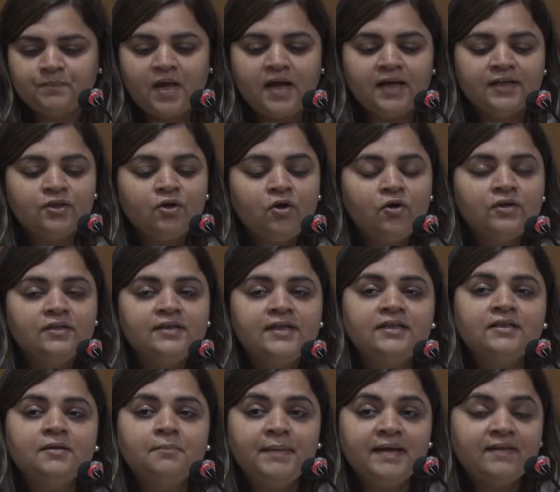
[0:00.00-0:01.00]
I thought
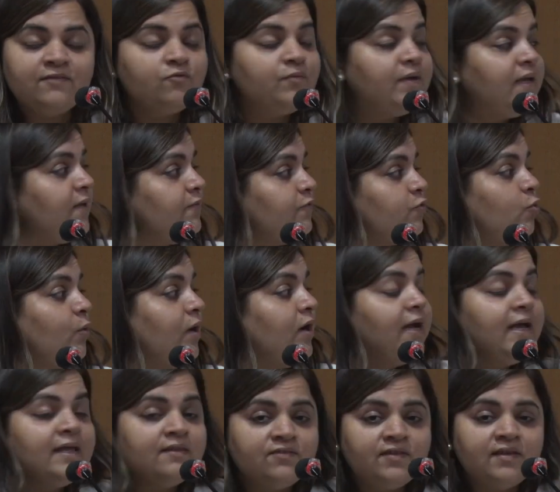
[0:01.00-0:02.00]
that the best way is to
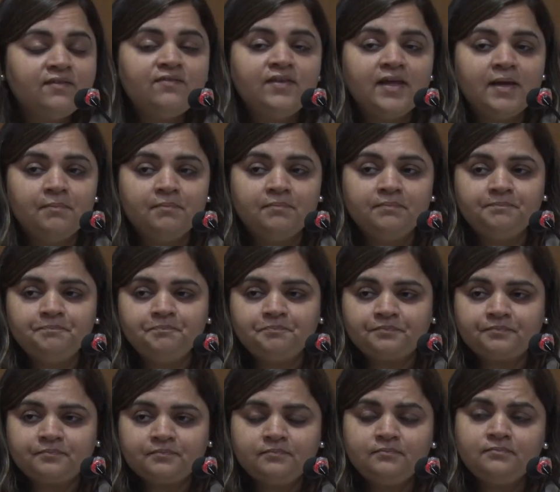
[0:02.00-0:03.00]
assess them
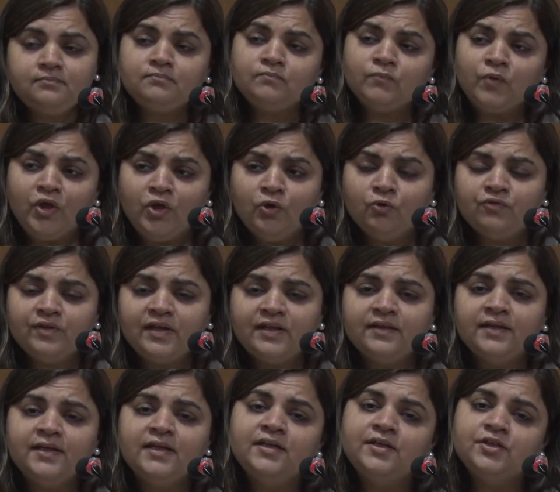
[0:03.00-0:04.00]
using
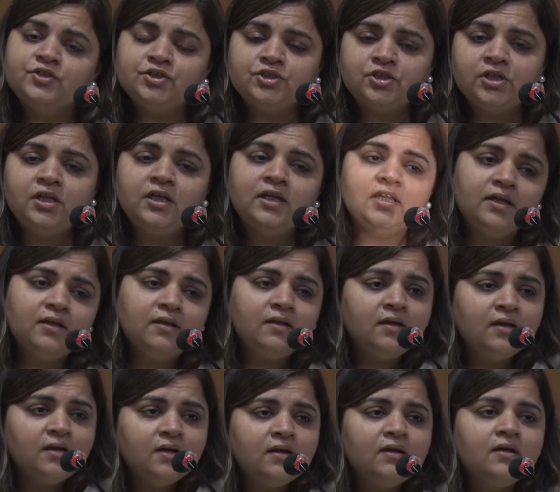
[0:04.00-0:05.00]
the digital
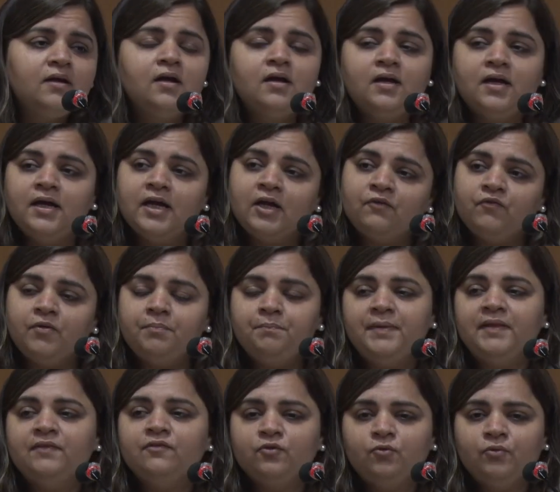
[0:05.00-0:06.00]

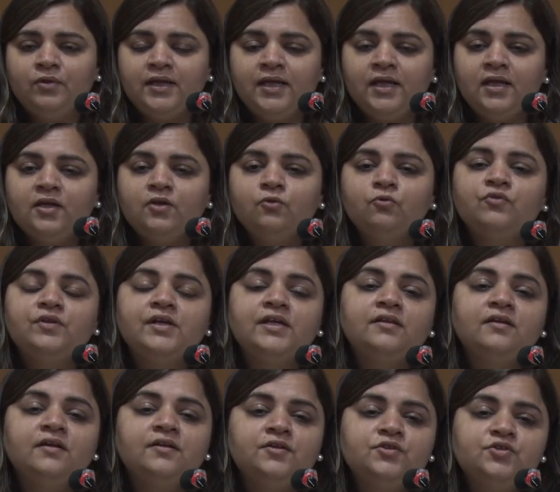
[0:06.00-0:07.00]
equipments only,
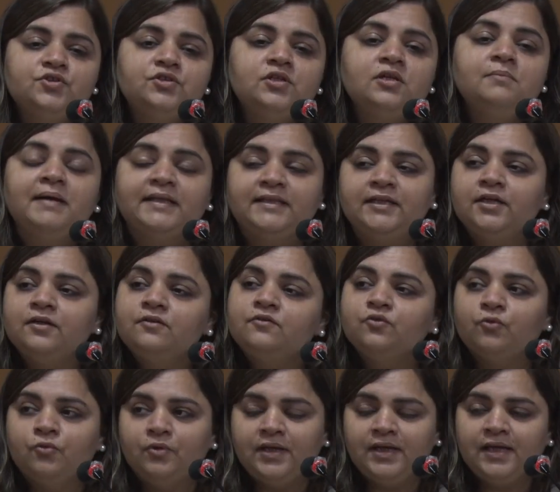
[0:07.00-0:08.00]
using the digital
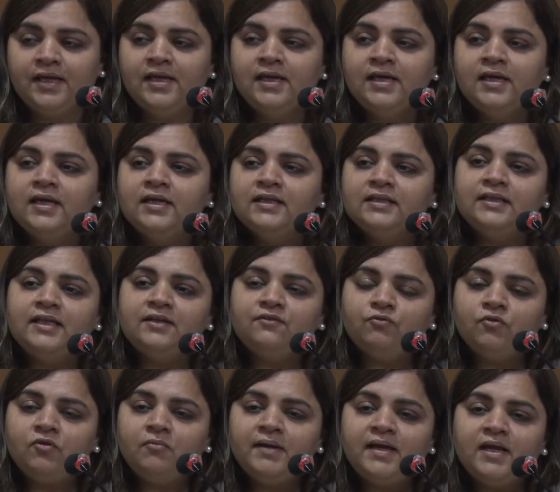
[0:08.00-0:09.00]
methods only.
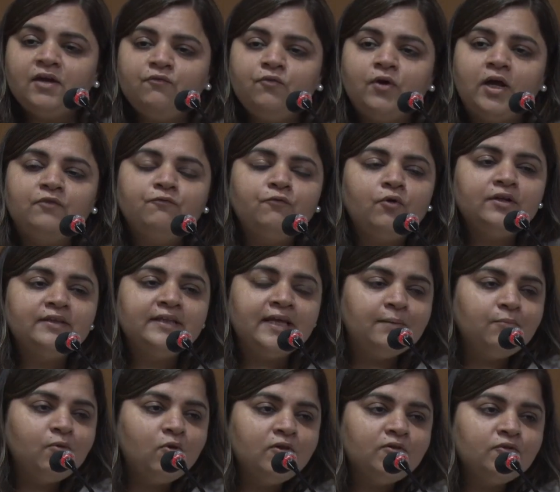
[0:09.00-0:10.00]
This will be a fun for
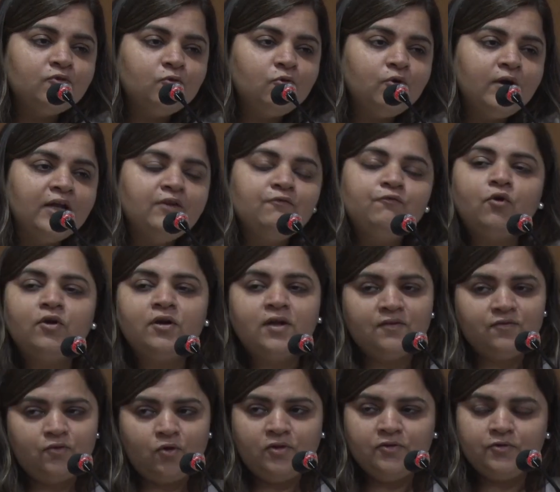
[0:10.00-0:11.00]
them also and for
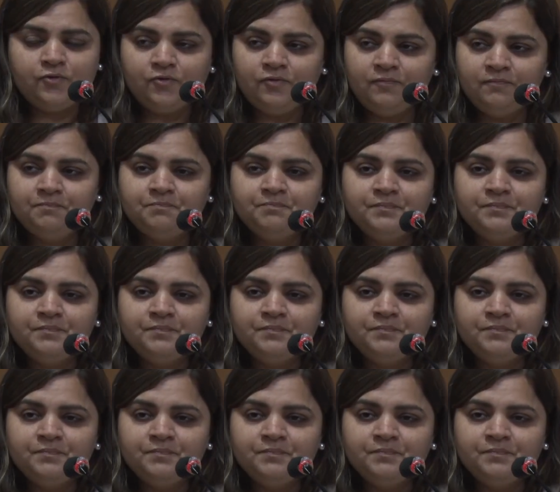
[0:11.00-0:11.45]
us also,